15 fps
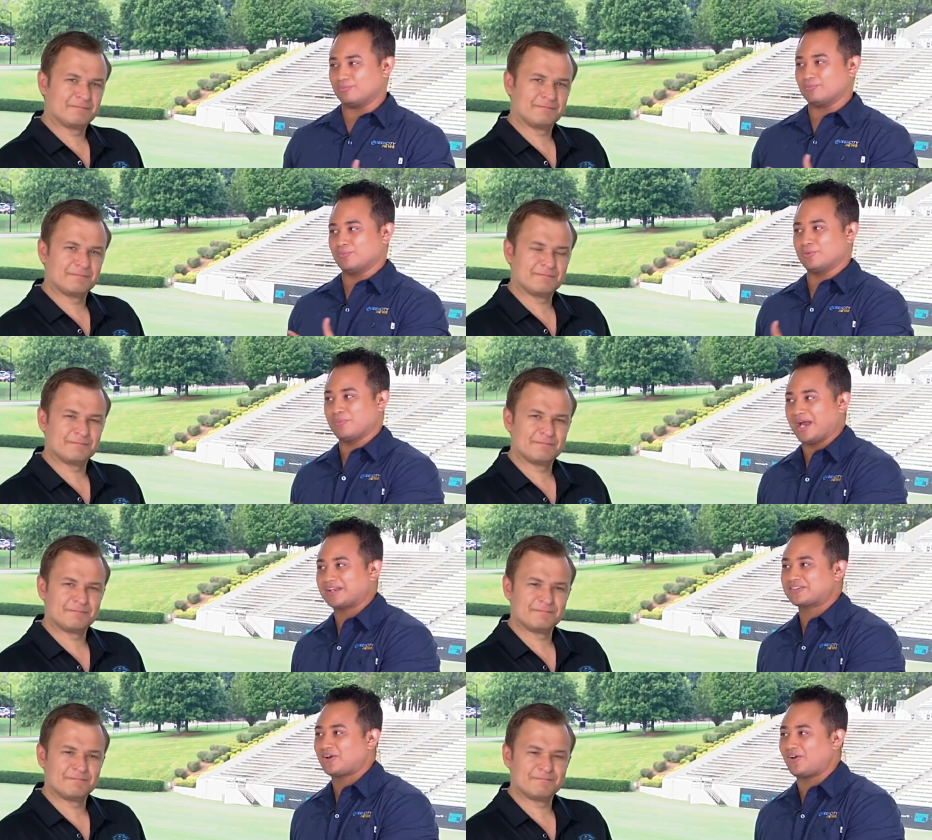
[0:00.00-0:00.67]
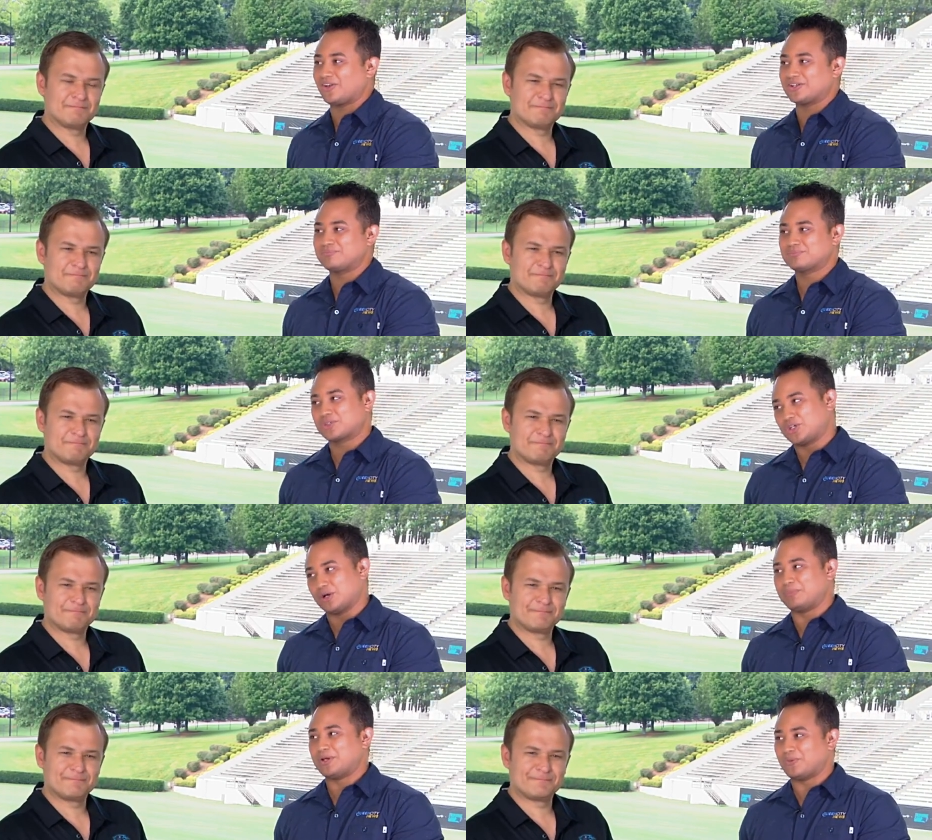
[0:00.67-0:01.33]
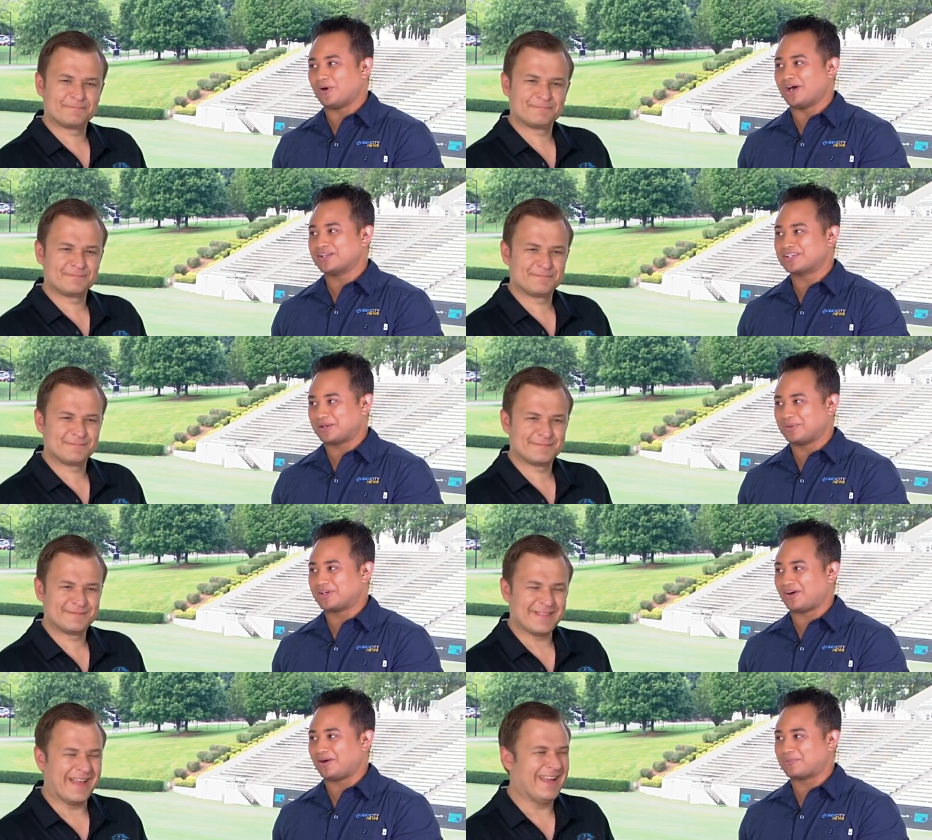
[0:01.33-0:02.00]
Speaker 1: what Mike's calling Q B one. Can
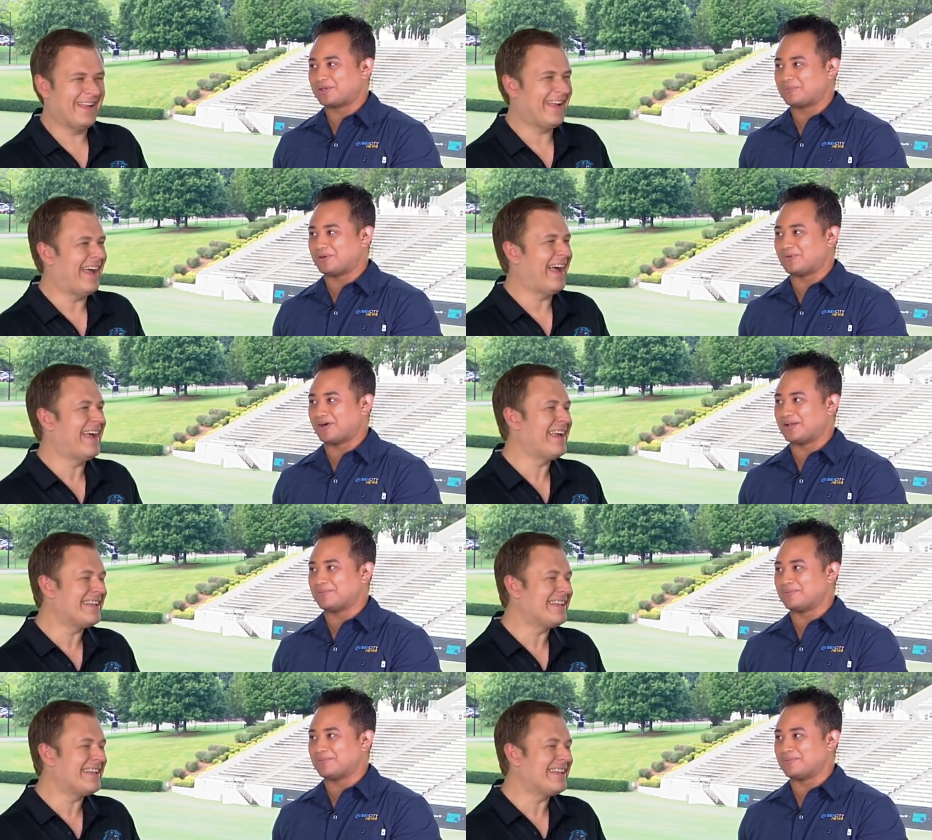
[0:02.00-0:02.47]
we call him Q B one?